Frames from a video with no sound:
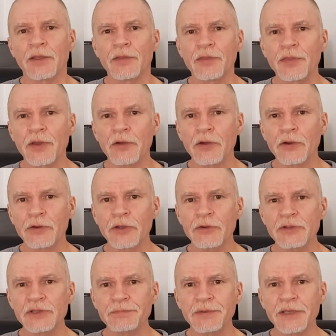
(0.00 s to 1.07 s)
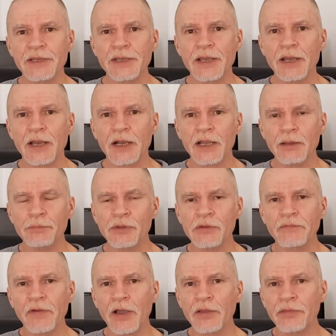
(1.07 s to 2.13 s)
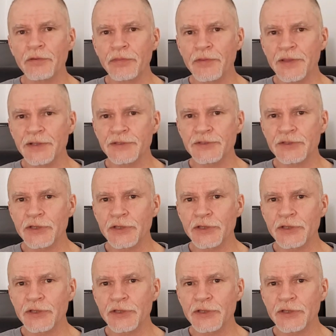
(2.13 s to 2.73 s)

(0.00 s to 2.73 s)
there are going to be a couple of other things